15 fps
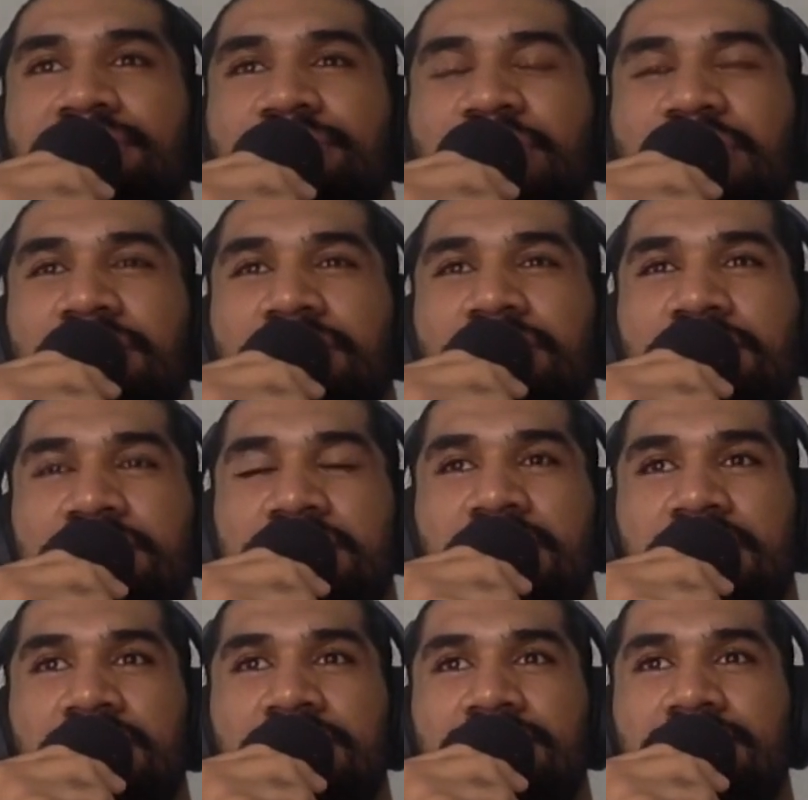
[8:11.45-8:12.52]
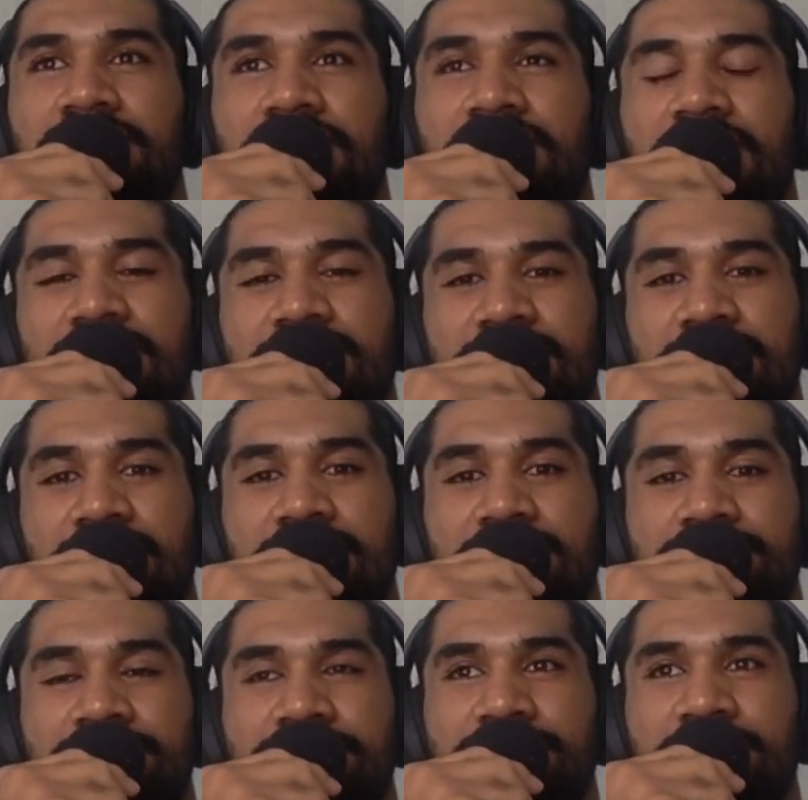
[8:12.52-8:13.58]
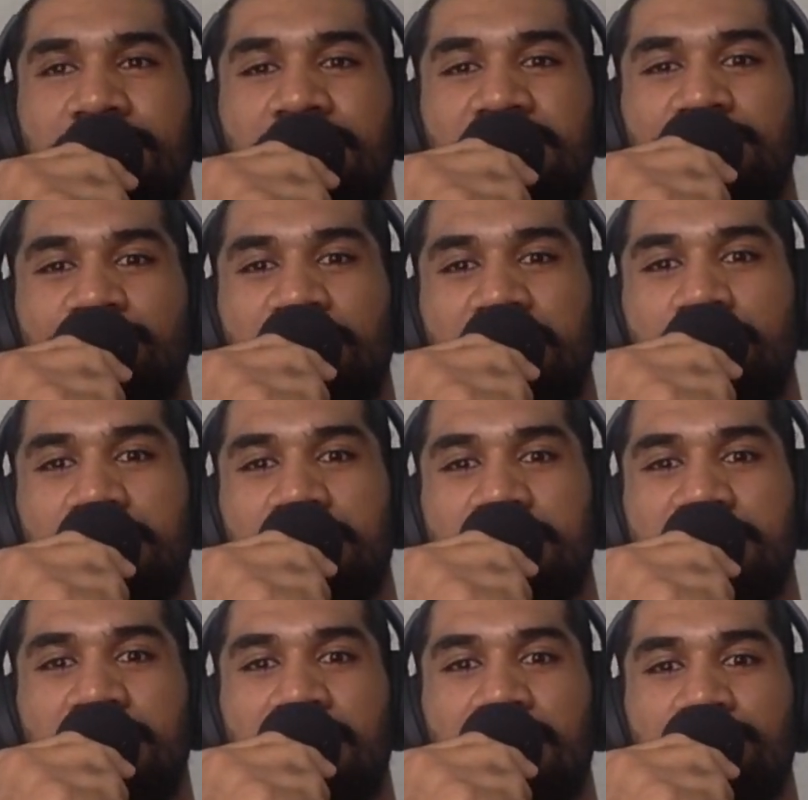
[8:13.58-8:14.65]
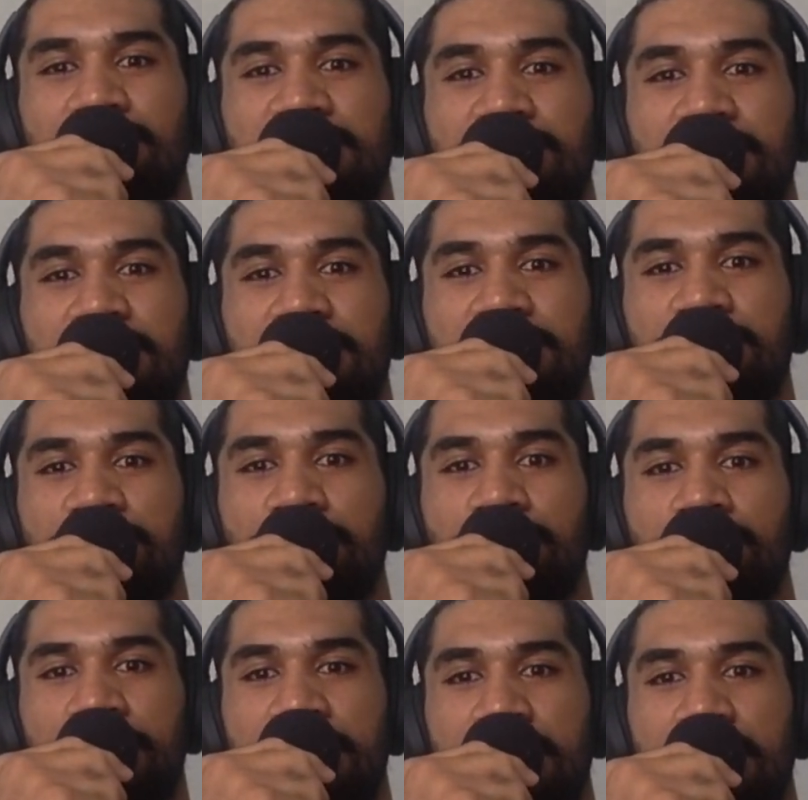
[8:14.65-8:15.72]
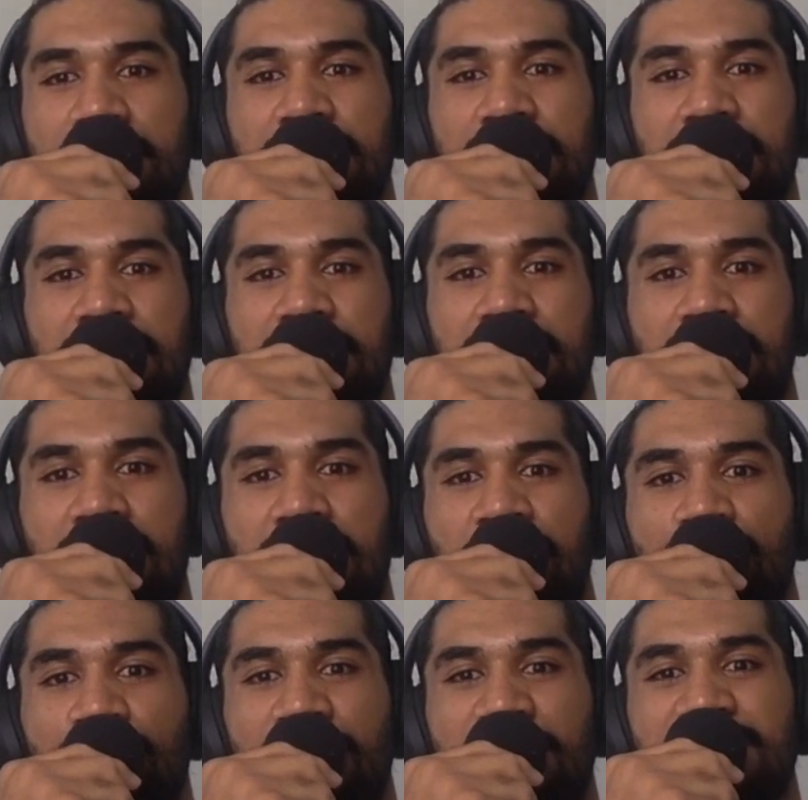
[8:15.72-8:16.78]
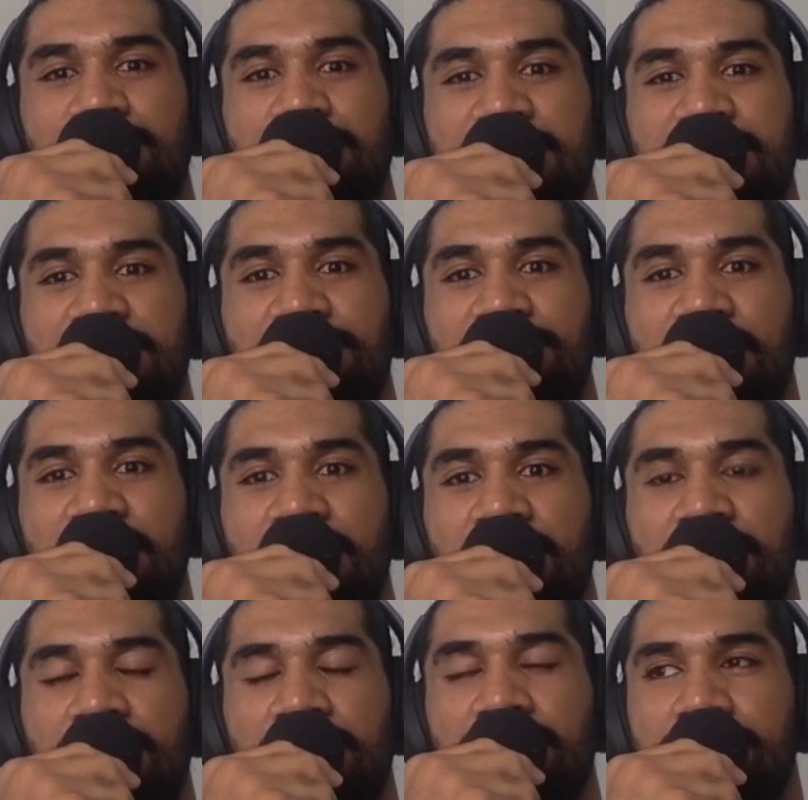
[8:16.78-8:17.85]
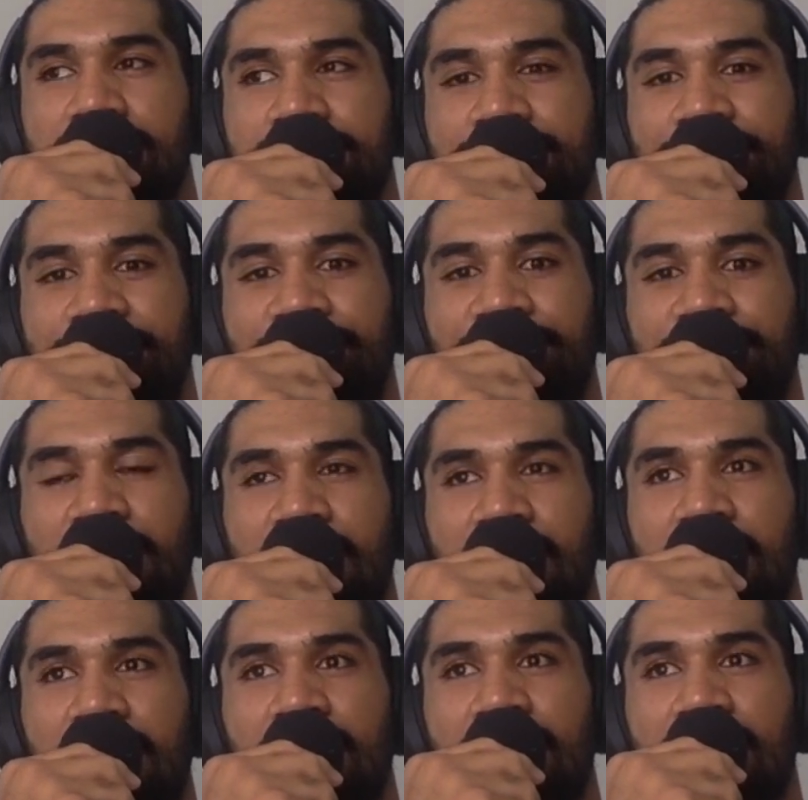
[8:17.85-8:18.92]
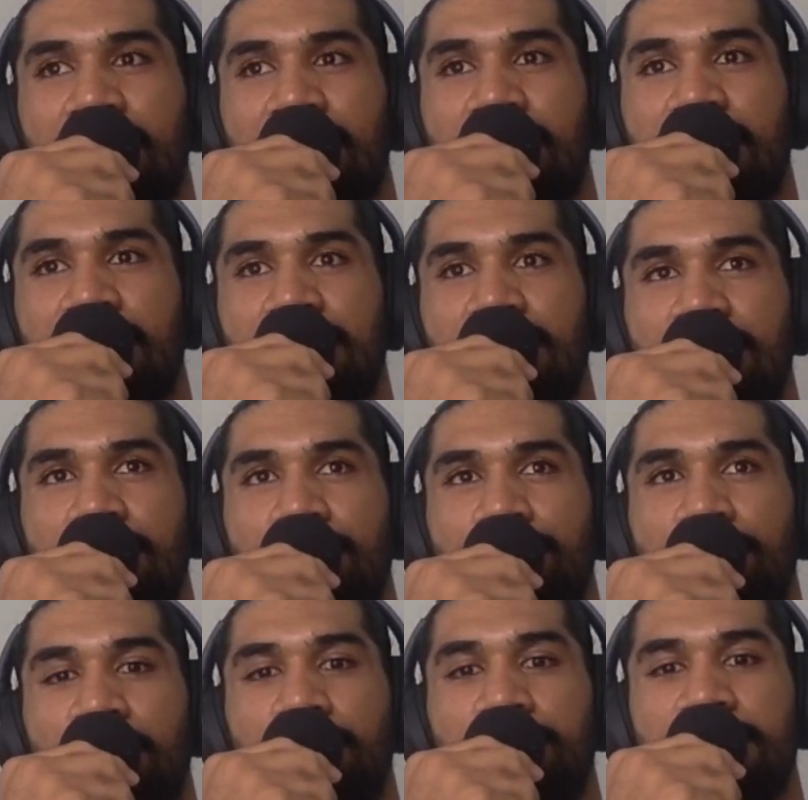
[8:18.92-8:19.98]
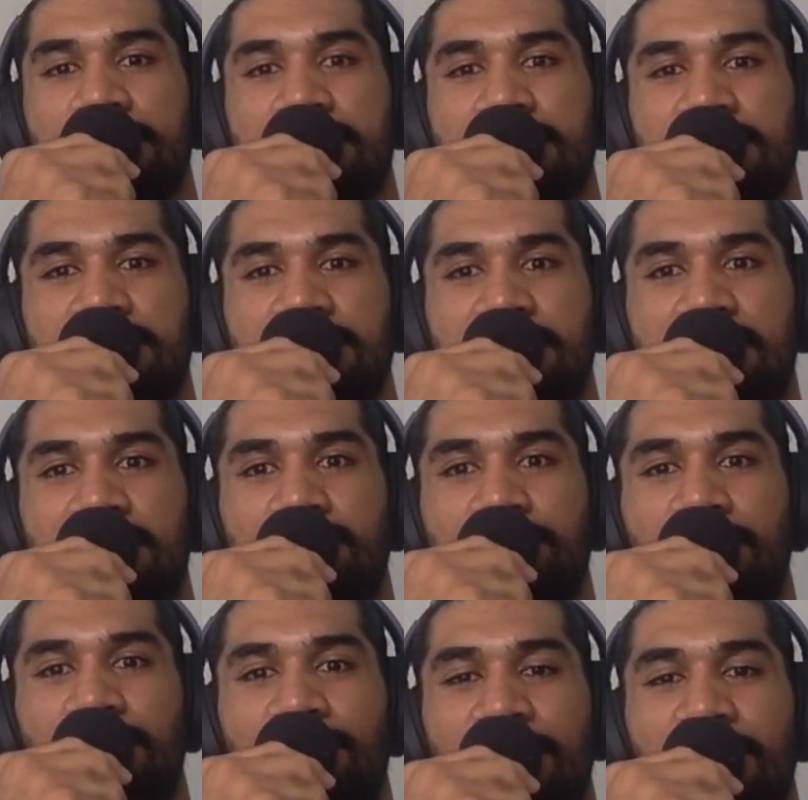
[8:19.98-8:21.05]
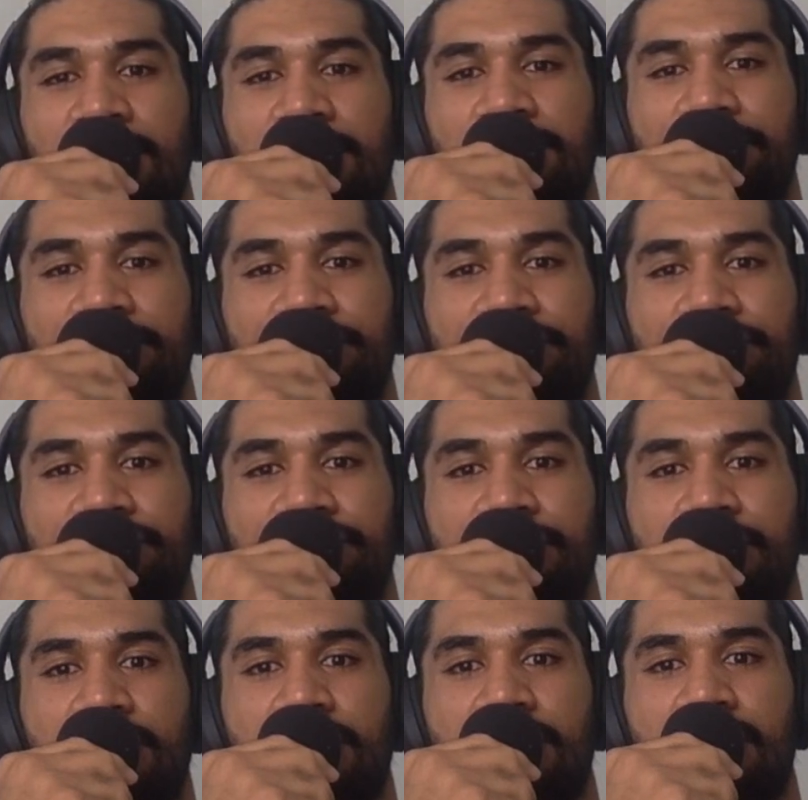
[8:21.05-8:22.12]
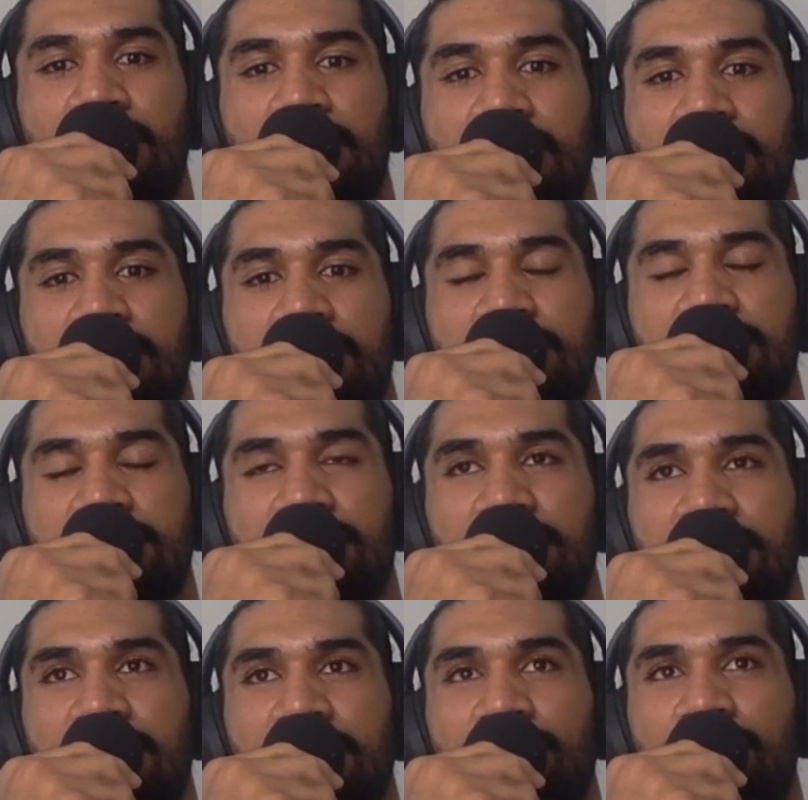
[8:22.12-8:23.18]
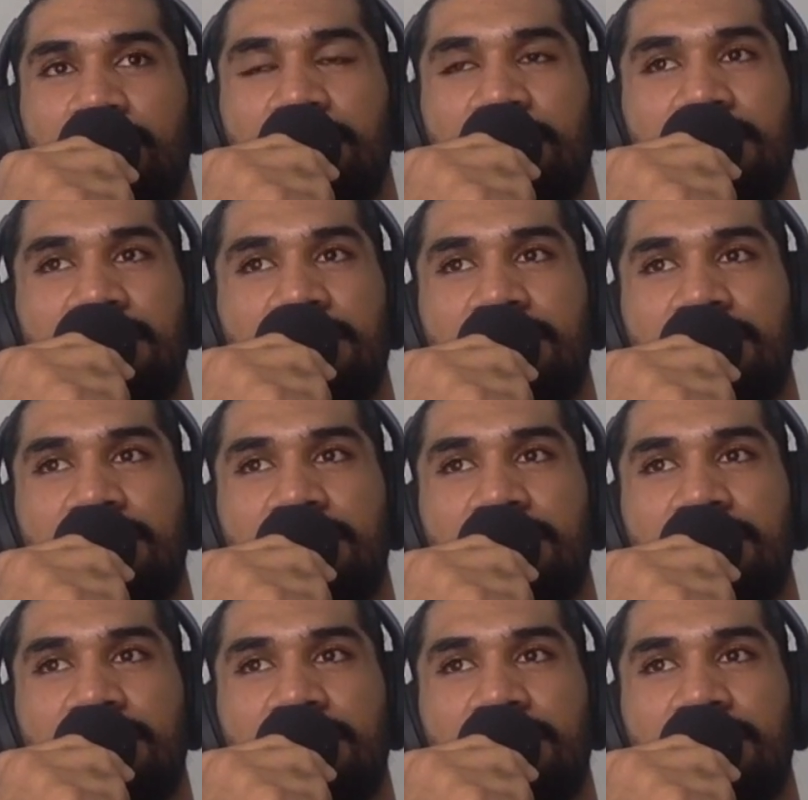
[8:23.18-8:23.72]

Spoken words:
in the future I'd like to spend a bit of time between the two, but base myself here and kind of pop into New Zealand, pop out. So yeah, maybe